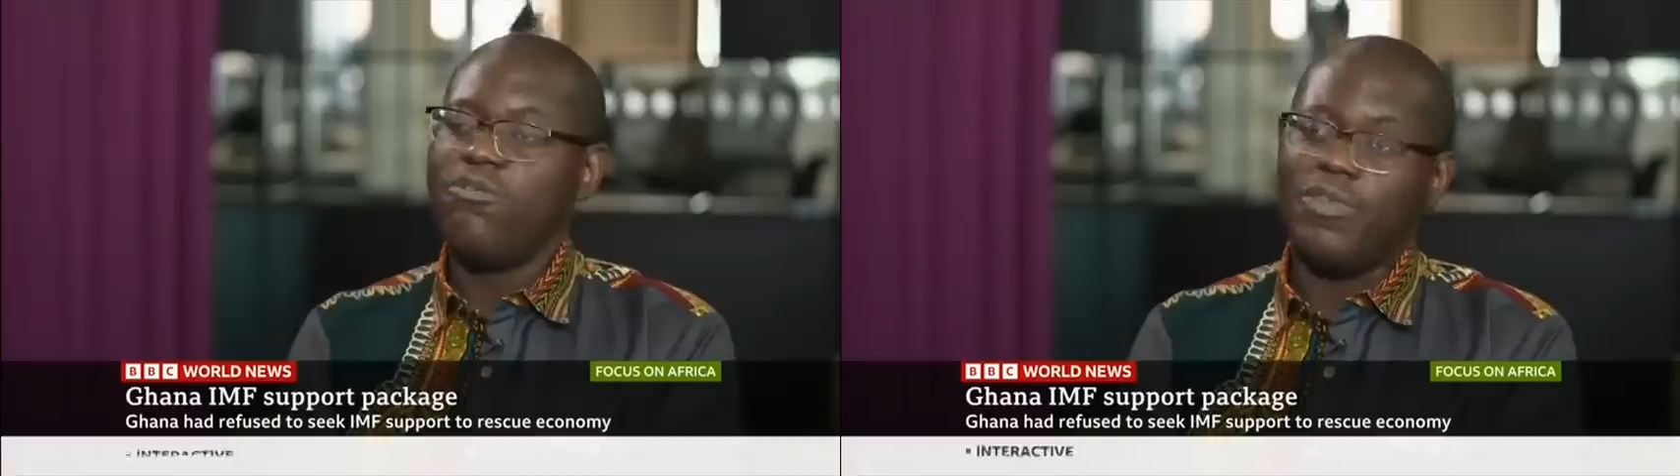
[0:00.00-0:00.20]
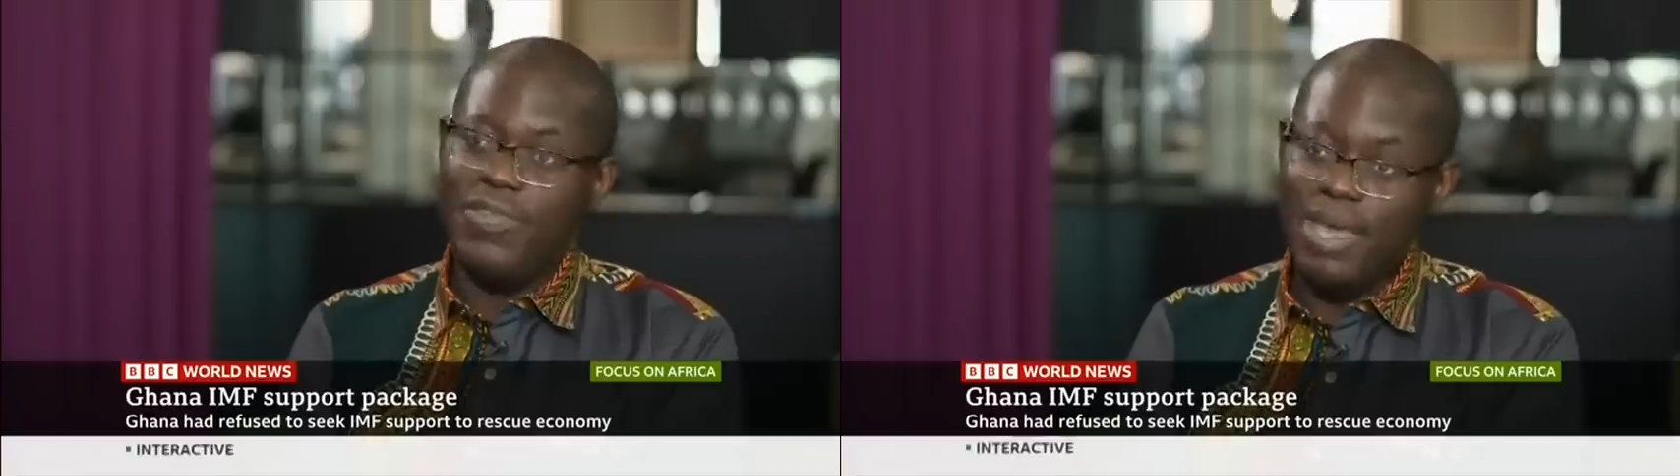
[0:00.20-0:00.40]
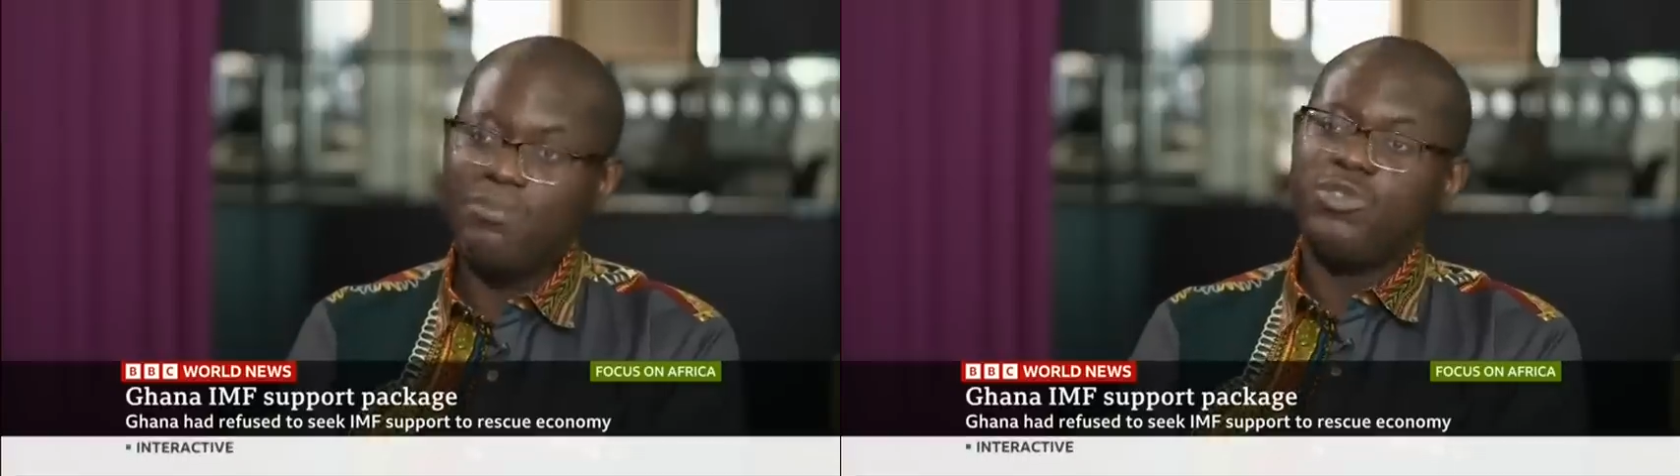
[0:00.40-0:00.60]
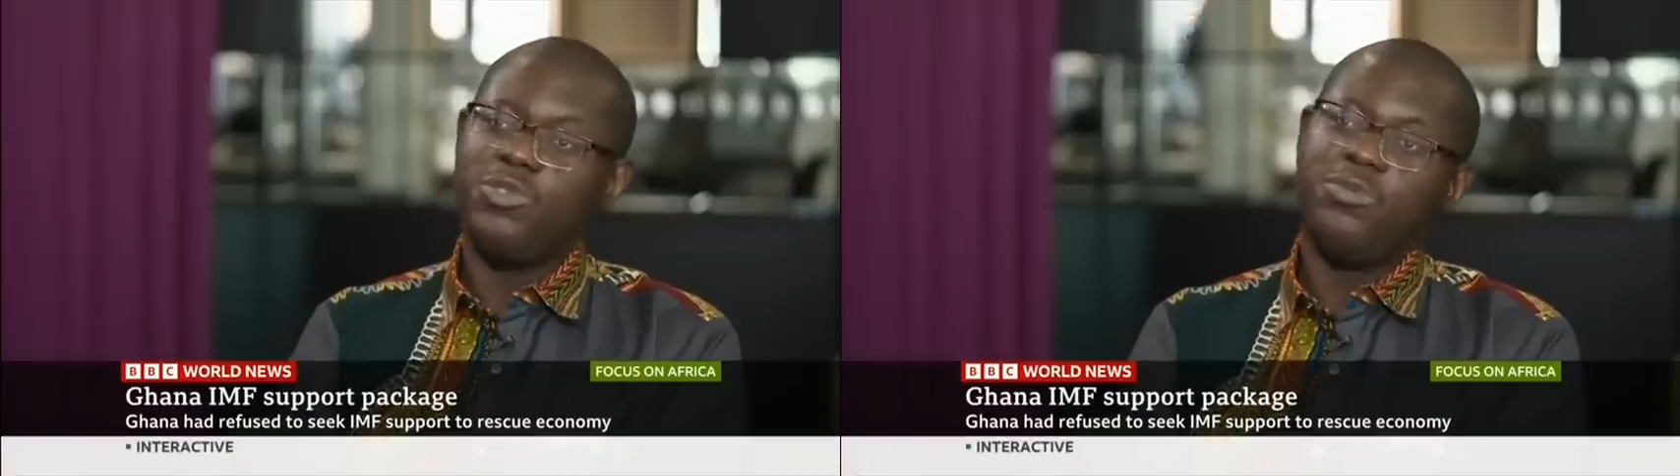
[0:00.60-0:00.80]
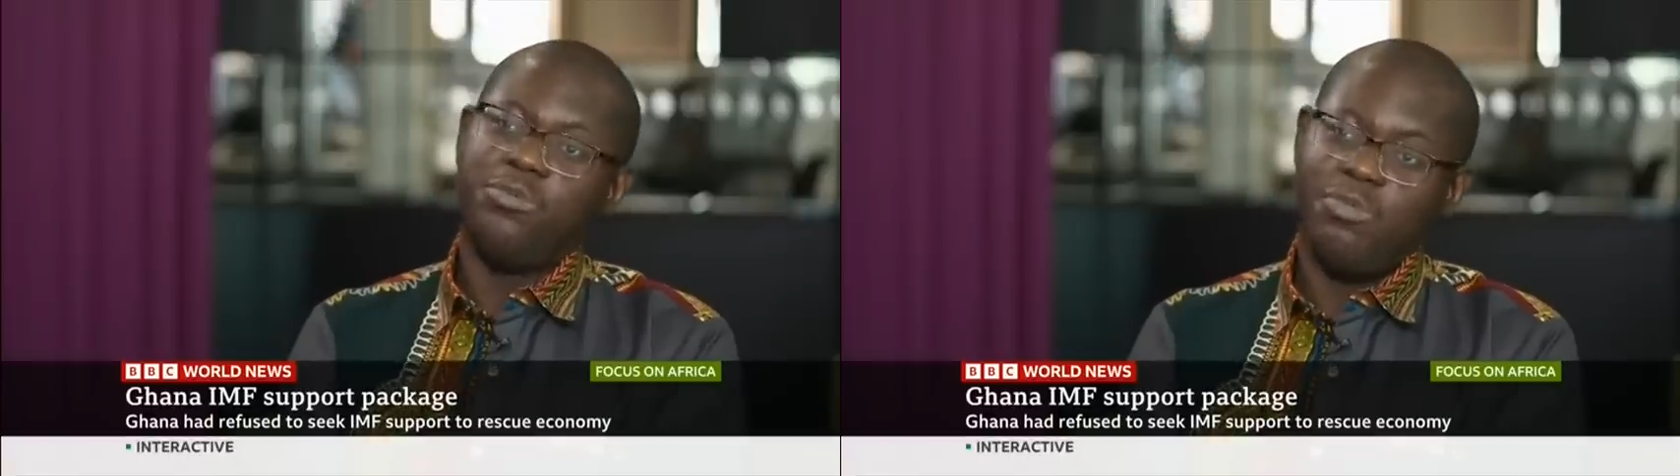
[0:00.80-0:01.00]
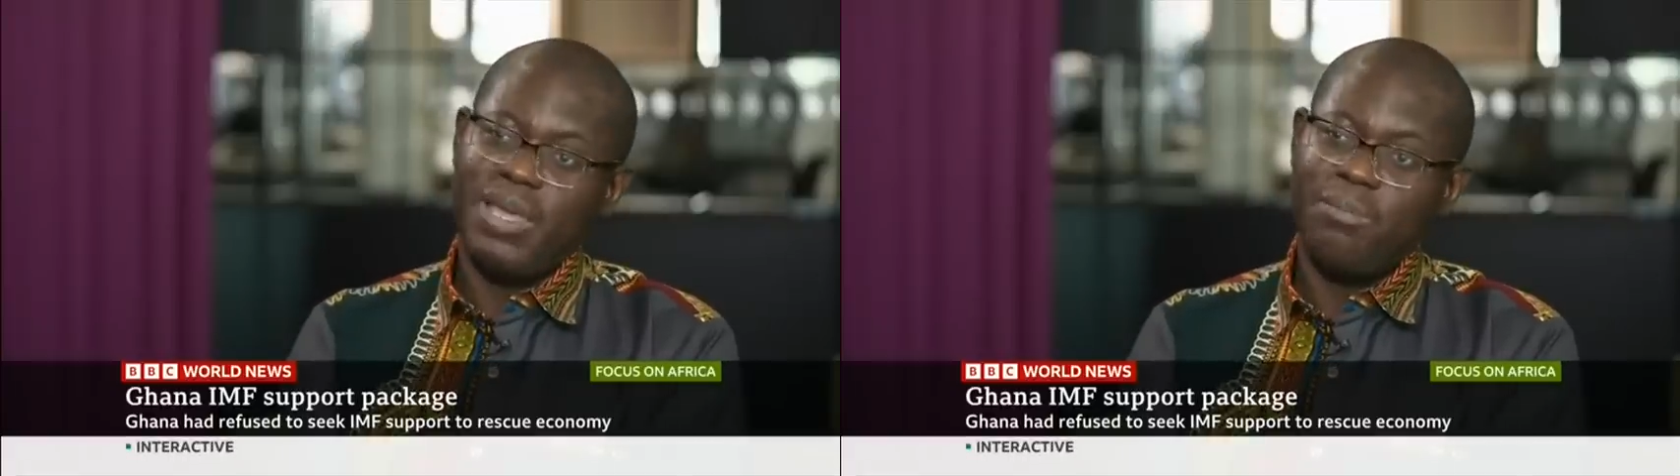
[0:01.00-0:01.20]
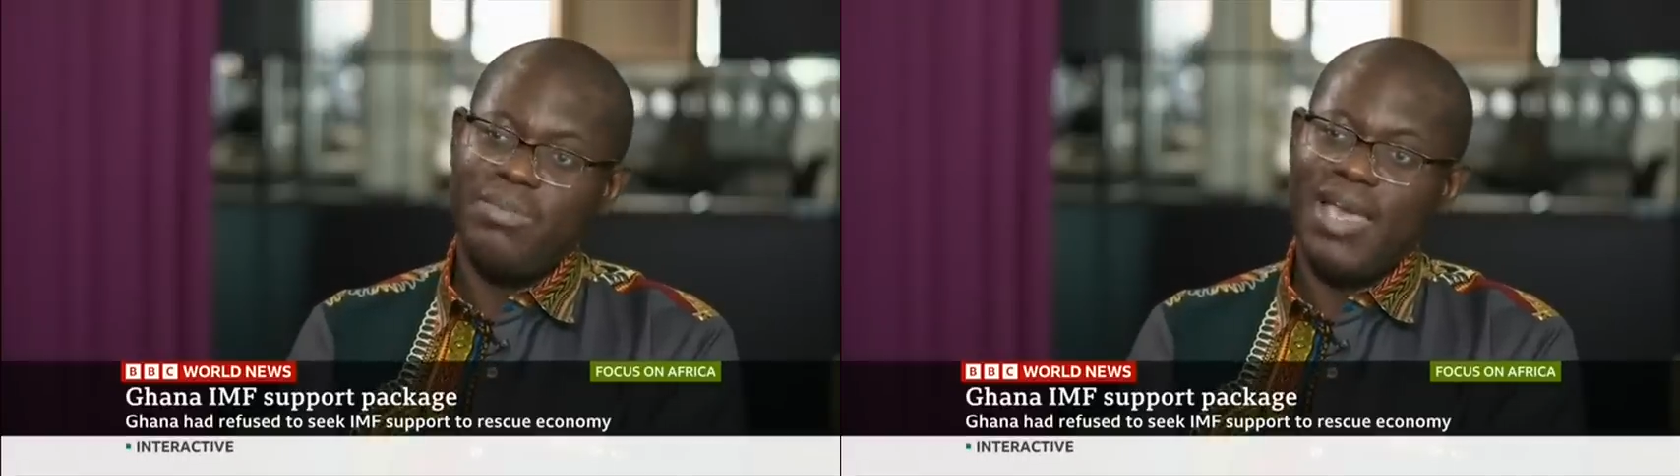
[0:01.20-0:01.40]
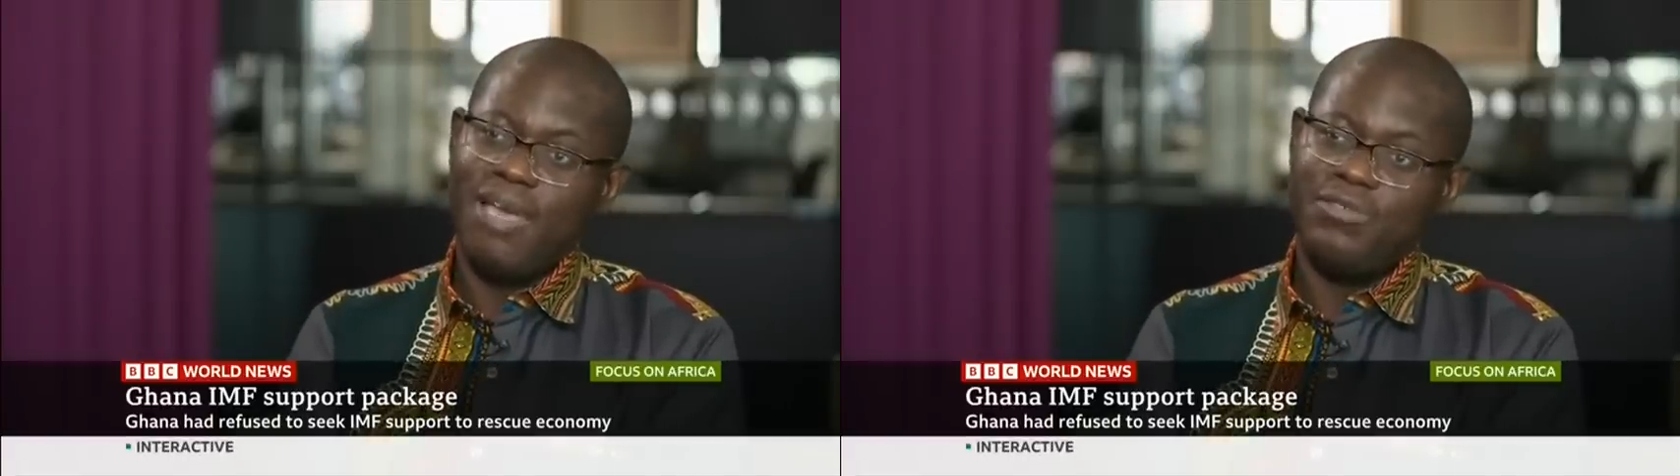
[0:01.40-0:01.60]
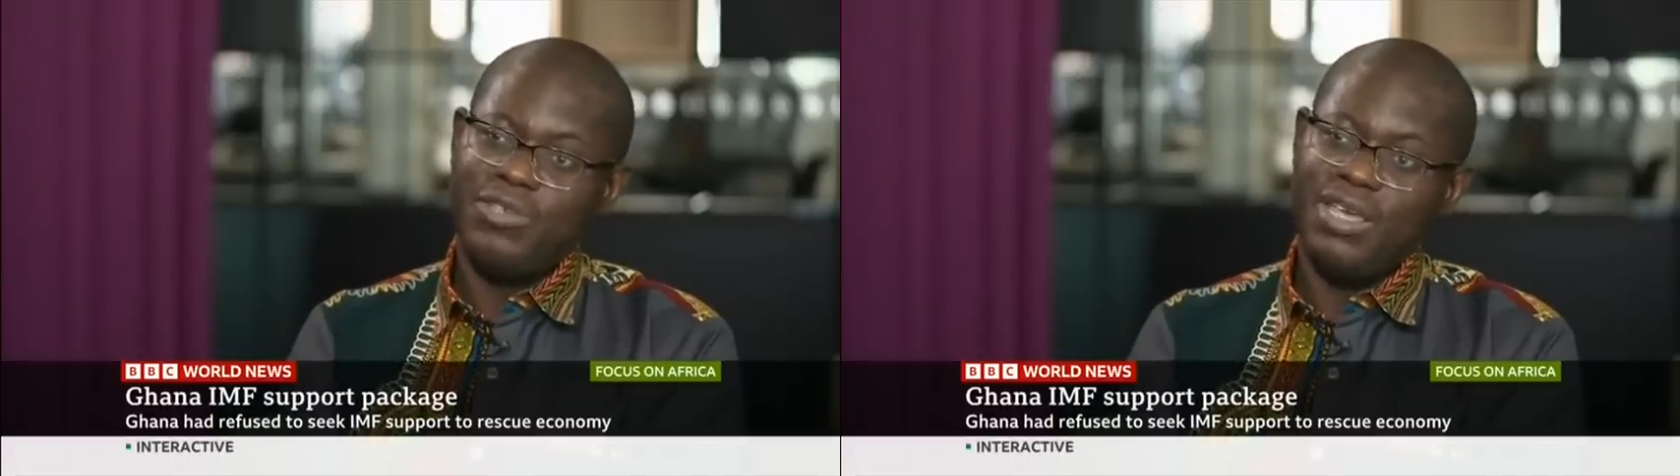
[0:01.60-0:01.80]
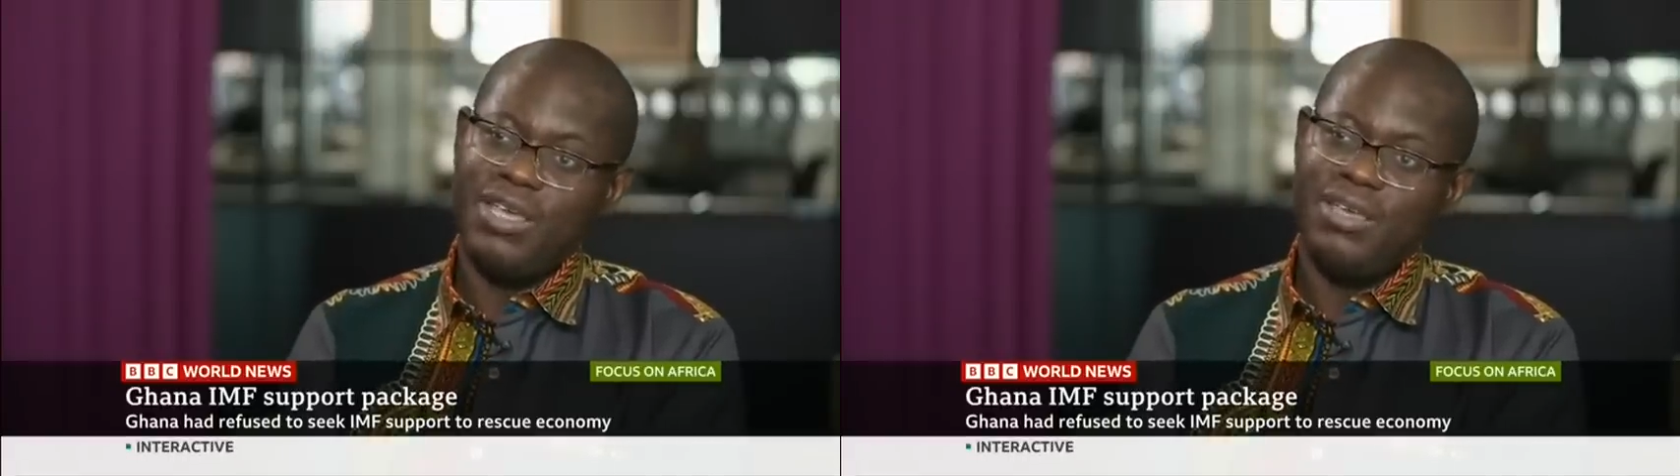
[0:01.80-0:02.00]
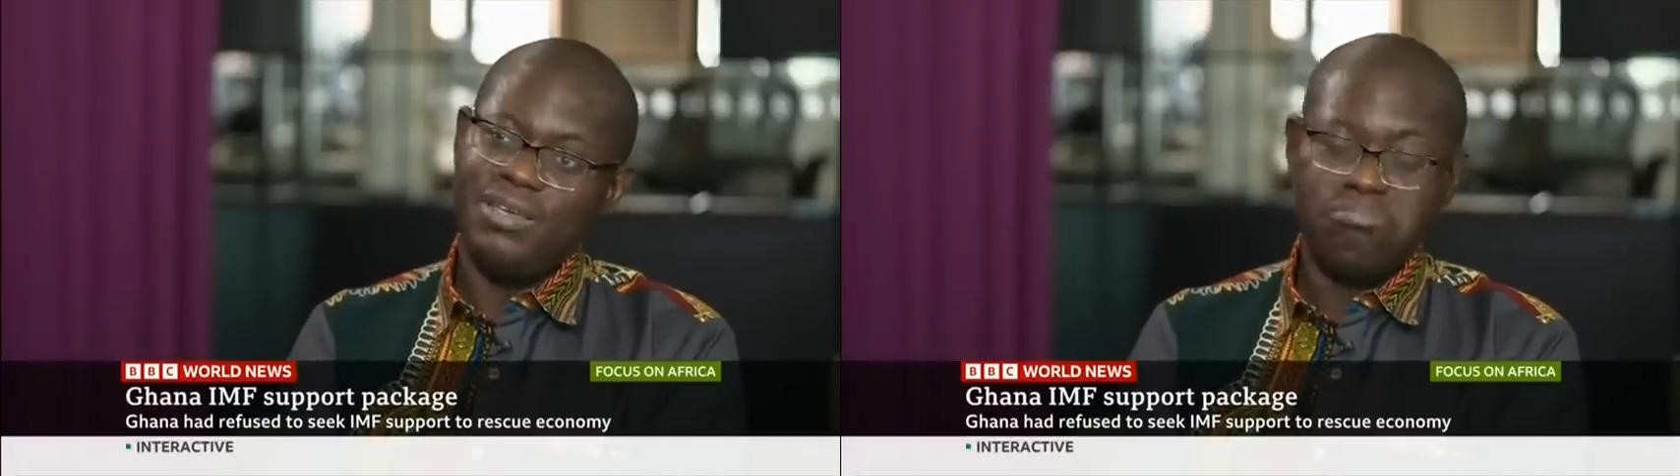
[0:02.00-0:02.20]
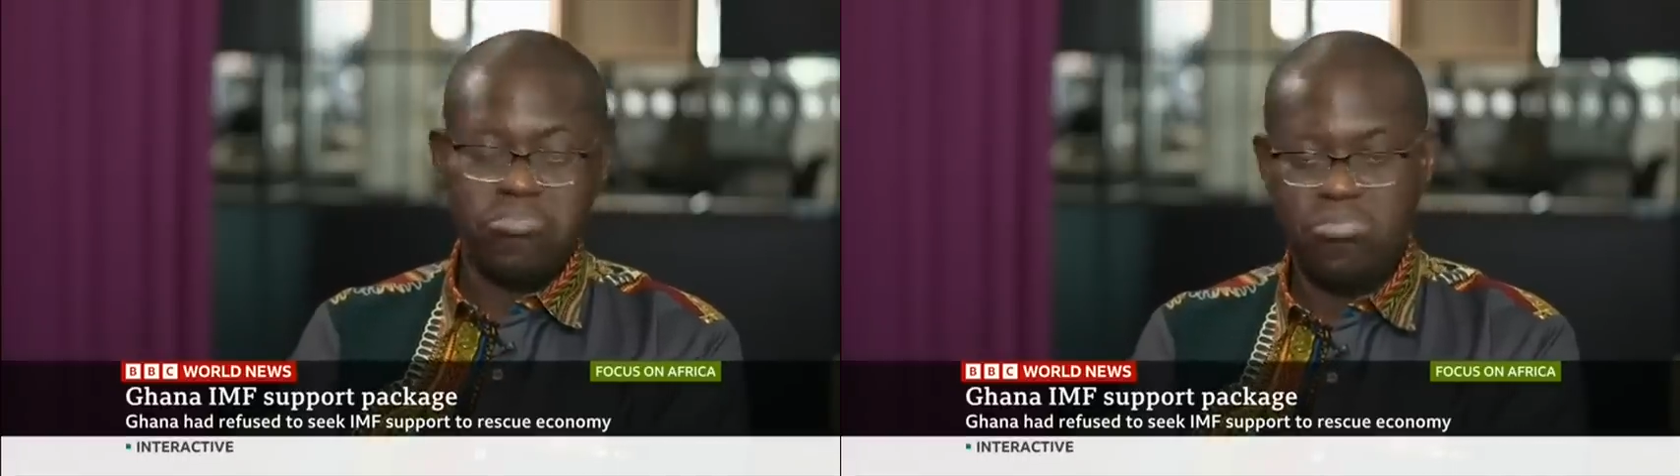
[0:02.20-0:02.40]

for them to make a beehive to the